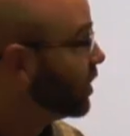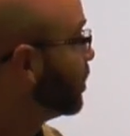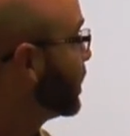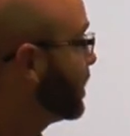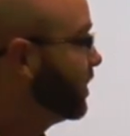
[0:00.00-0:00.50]

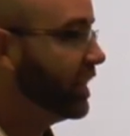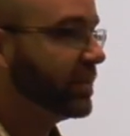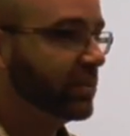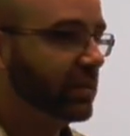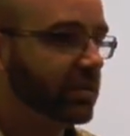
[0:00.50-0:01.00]
One of the
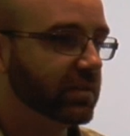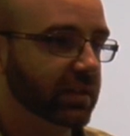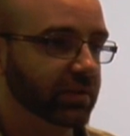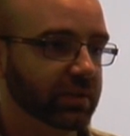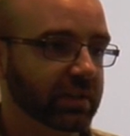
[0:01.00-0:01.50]
things that's
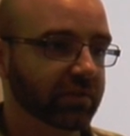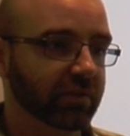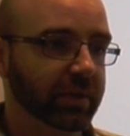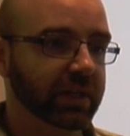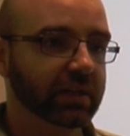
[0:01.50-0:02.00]
interesting for
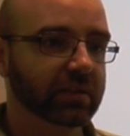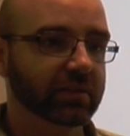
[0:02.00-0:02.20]
me,